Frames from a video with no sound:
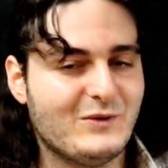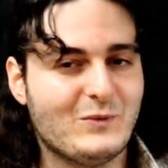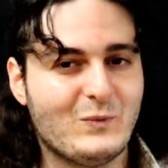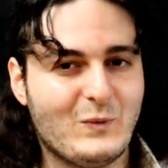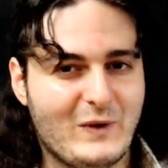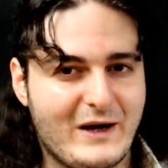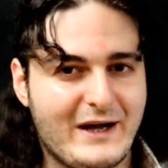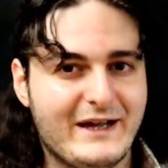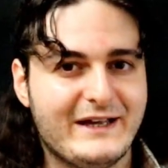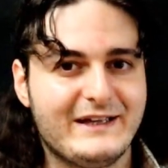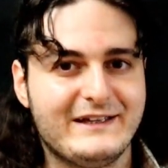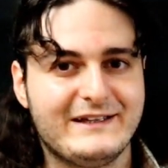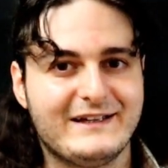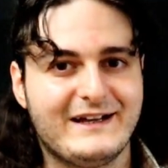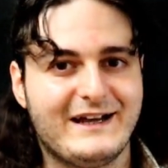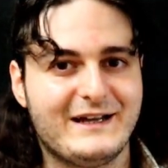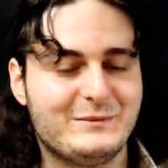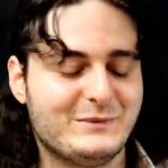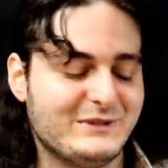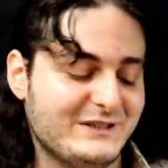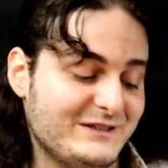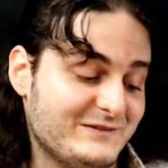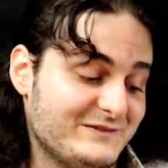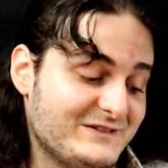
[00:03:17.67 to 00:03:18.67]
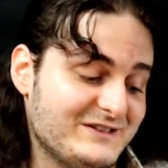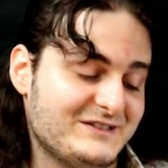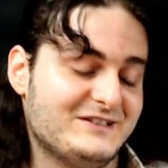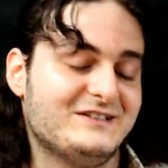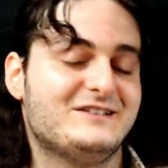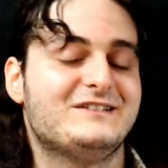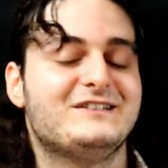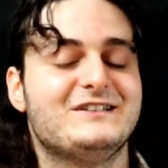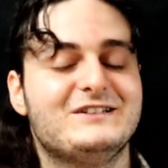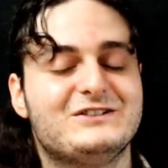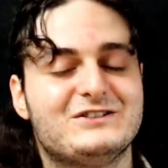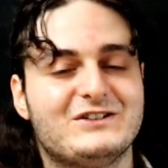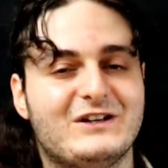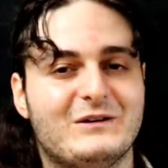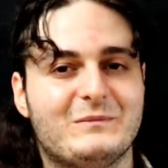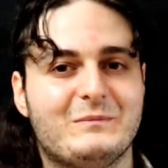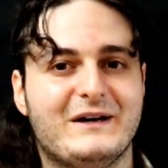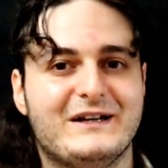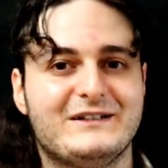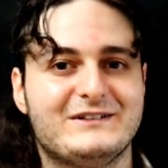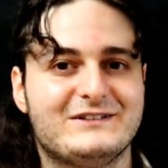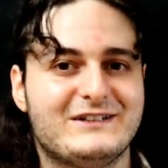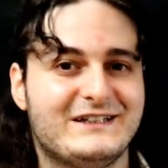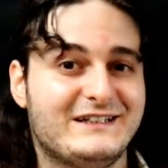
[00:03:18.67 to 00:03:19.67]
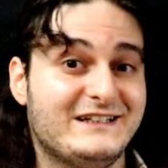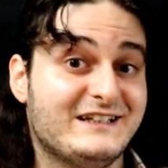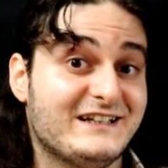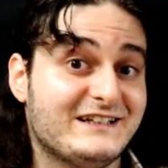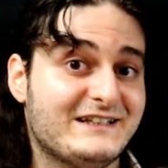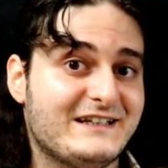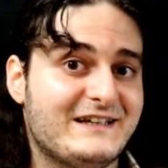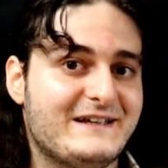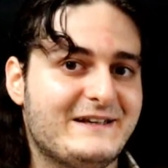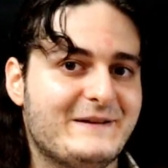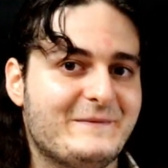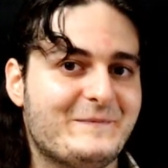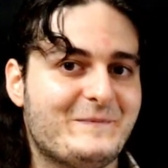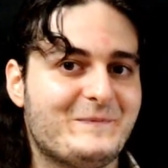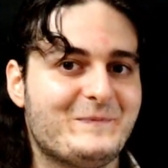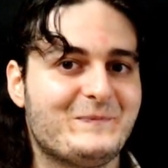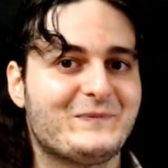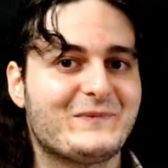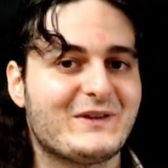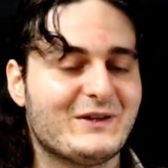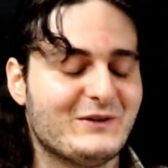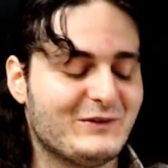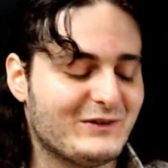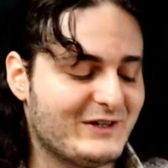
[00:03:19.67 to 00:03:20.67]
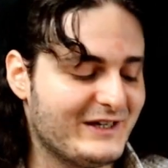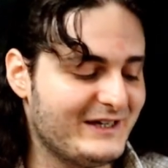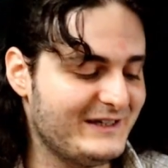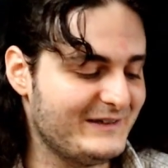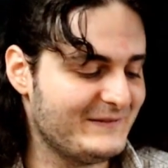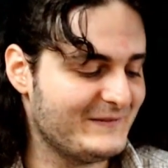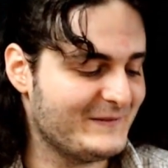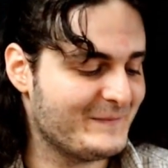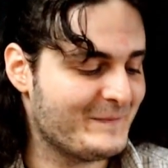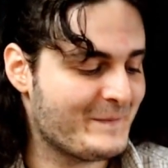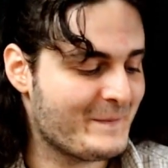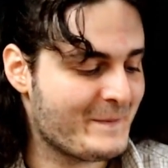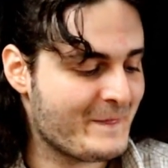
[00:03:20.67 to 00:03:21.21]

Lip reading: why I believe this is C sharp minor and not A. Okay?